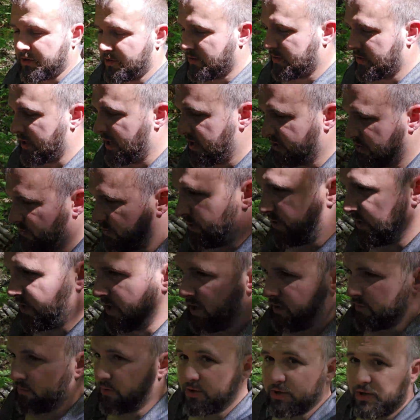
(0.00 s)
so last
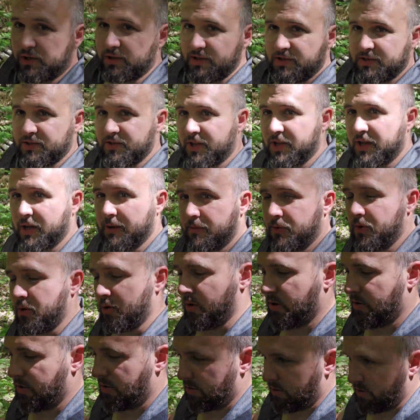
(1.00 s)
weekend we took this thing up
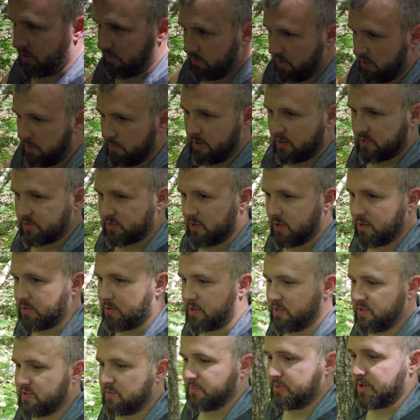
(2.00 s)
north. Me and my son
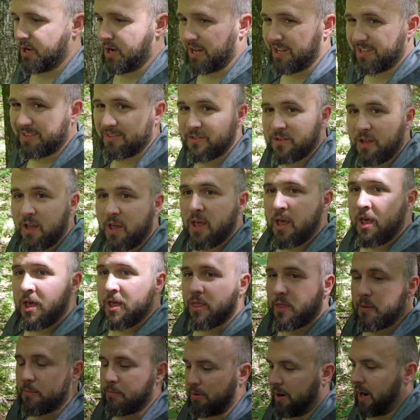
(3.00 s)
did some cuts.
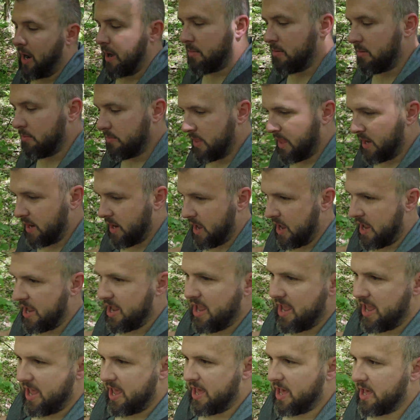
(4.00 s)
The problem that I
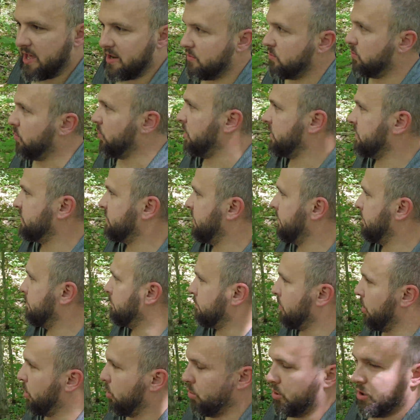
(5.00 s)
had was the
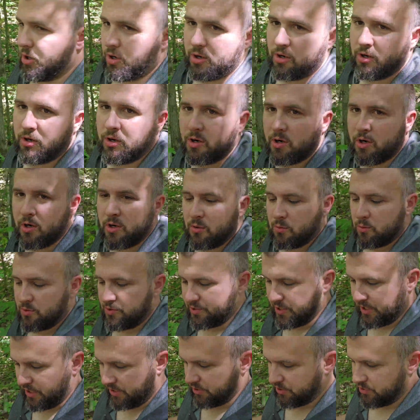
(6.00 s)
motor
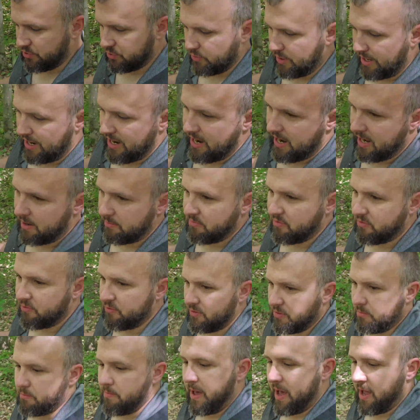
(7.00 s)
was getting too hot
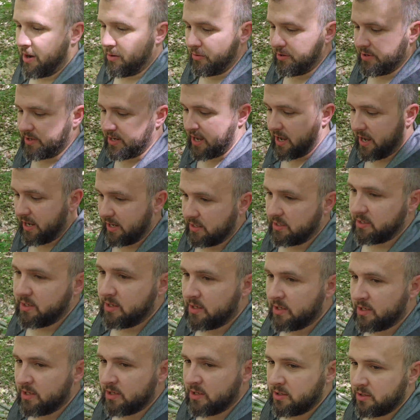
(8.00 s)
before the battery died.
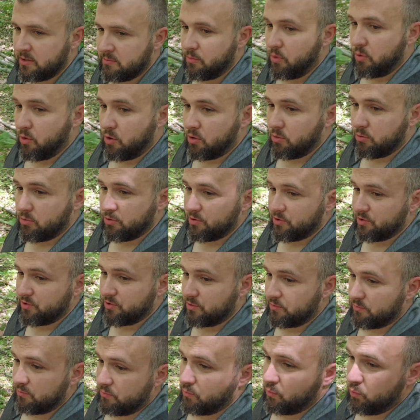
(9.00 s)
The motor
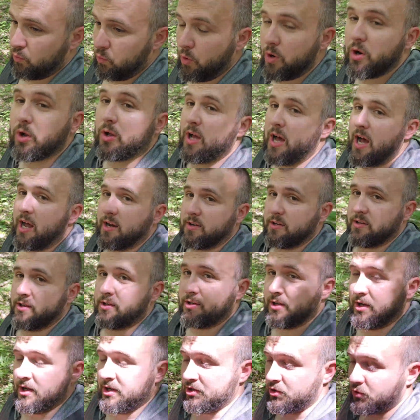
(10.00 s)
was real hot to the
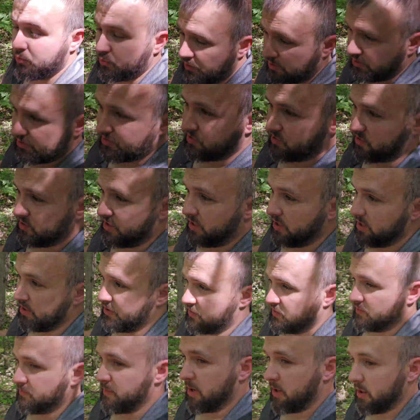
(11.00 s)
touch, really stinky,
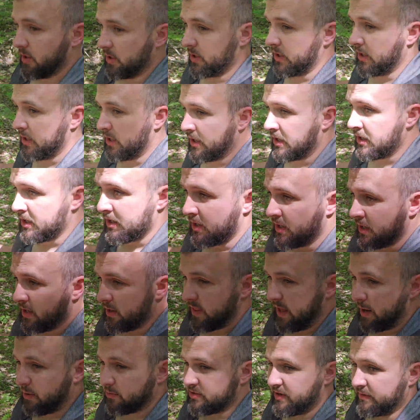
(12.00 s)
smelly, and
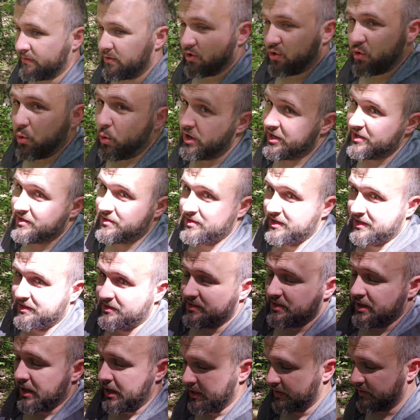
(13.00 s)
that was after 26
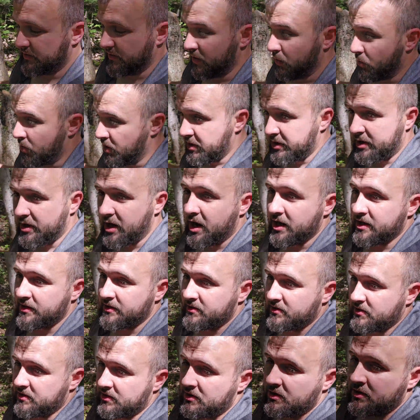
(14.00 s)
cuts. Now one of the
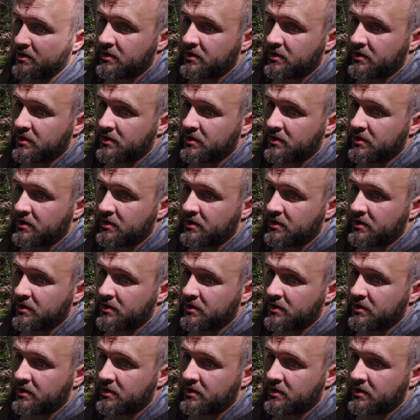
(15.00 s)
cuts